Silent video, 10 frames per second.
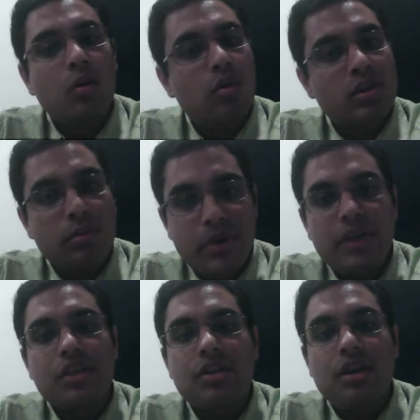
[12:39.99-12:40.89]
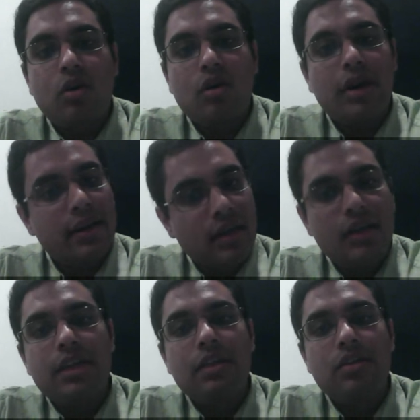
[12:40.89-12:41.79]
was a British law and it
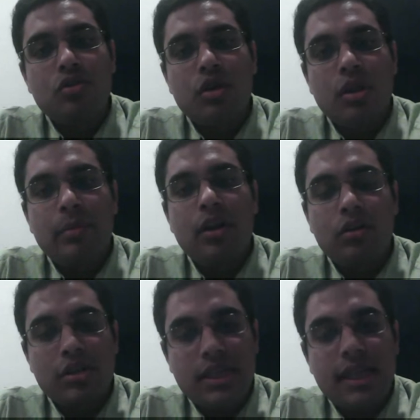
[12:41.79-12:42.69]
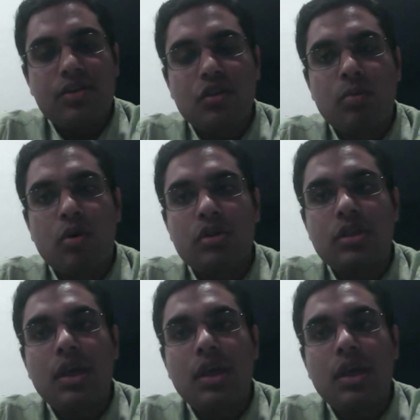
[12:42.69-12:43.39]
continues to remain on the statute books,